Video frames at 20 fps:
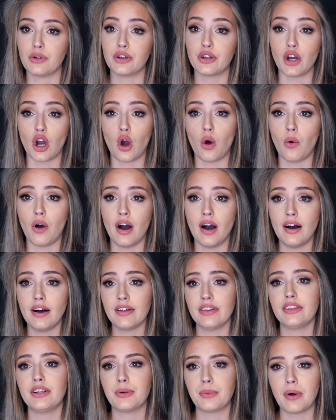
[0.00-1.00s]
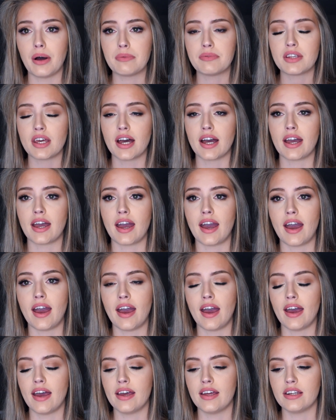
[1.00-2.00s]
go on their website,
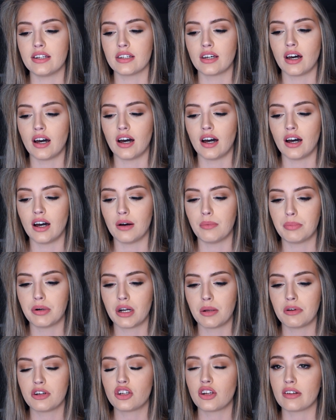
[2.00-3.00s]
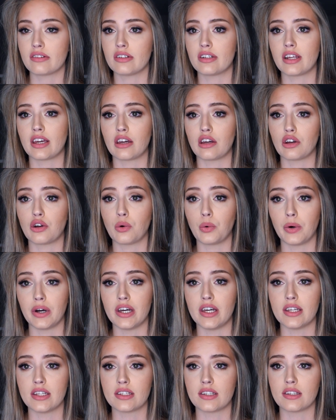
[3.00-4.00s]
and pretty much you have to take a
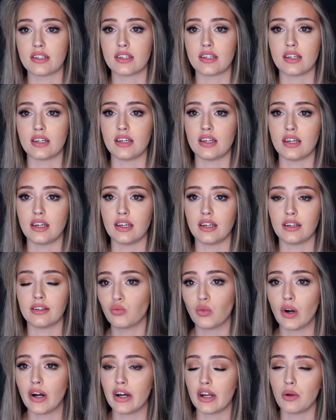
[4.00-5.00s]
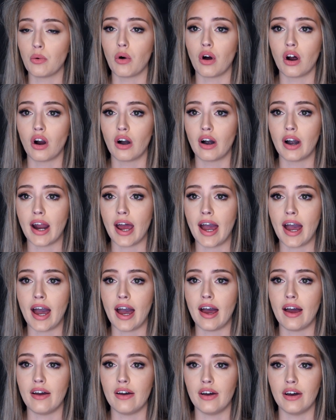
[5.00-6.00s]
quiz to see where you are
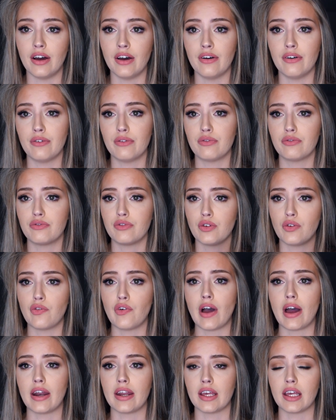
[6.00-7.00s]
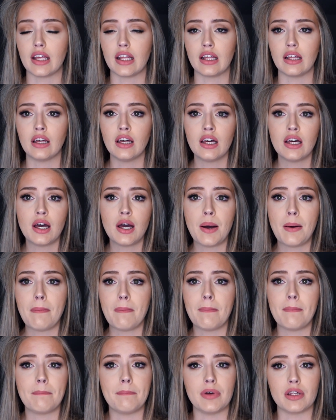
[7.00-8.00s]
at, if you've had any
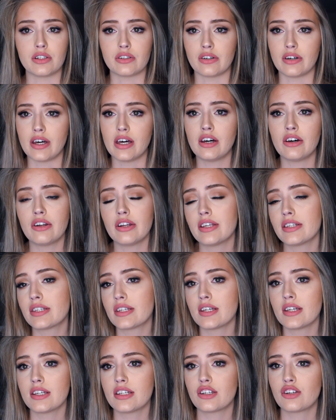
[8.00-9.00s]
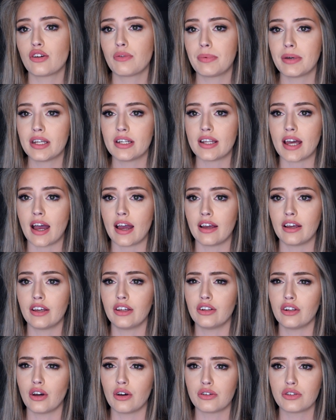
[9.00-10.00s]
mental illnesses you've been
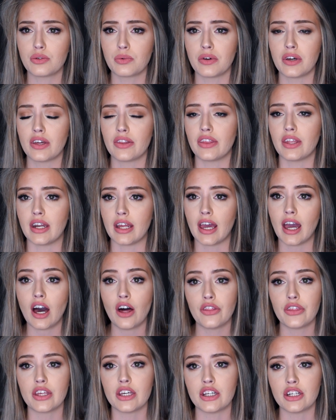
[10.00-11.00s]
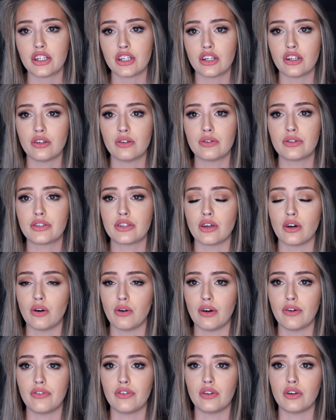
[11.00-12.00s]
diagnosed with, any health issues. So
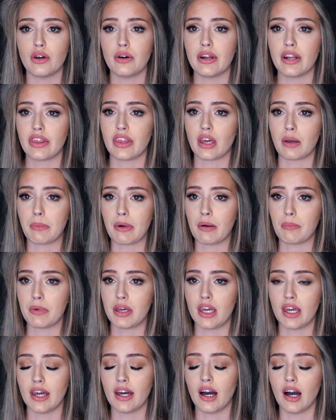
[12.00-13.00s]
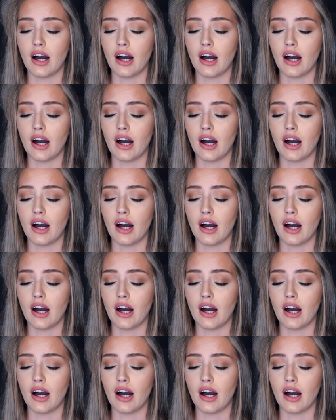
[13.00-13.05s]
if you know anything about me,